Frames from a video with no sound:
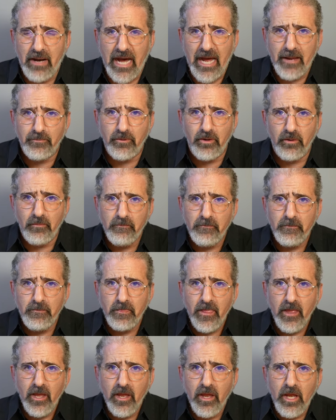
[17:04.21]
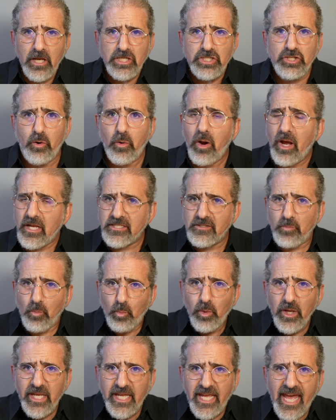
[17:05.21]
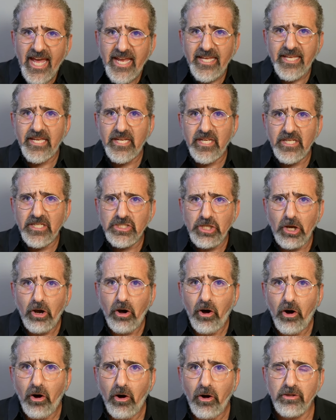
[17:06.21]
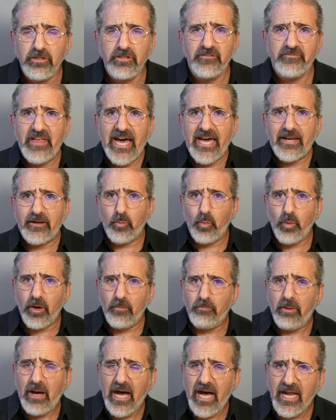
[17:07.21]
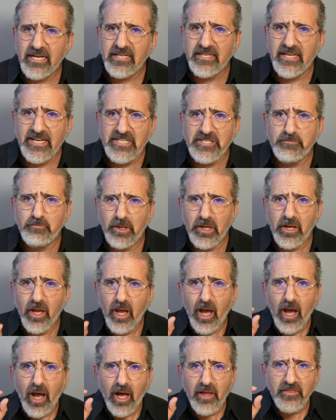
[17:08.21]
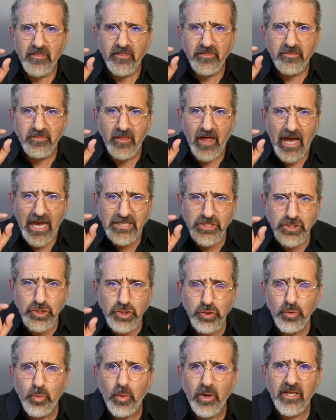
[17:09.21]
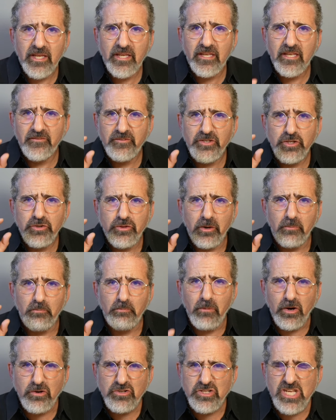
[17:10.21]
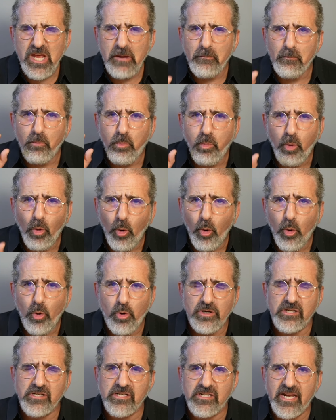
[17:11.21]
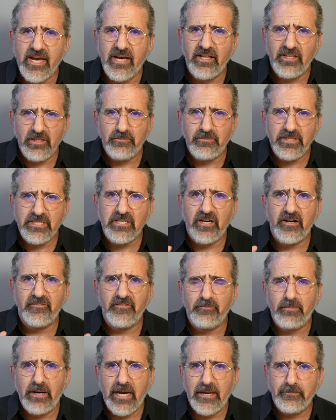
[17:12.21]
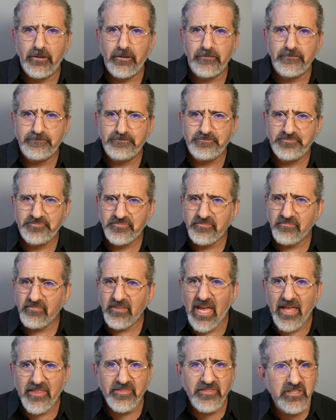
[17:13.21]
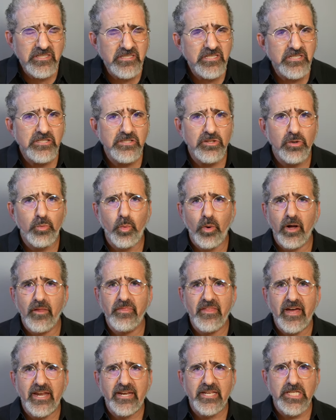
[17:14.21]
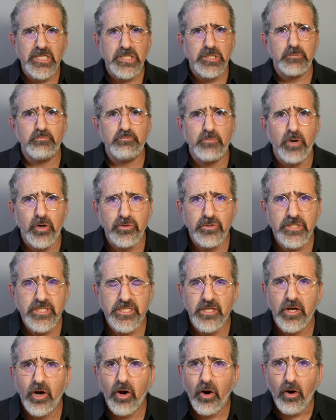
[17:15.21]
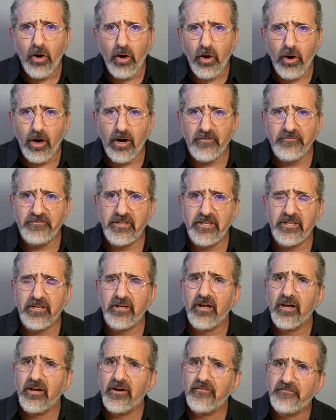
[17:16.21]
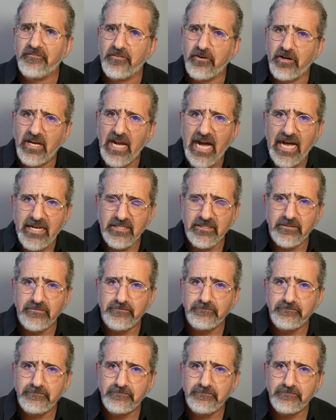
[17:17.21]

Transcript: Bible. So we can't get into all of that in one podcast, but I do want to give you the most important element of a Bible. And this is the one that is most often forgotten.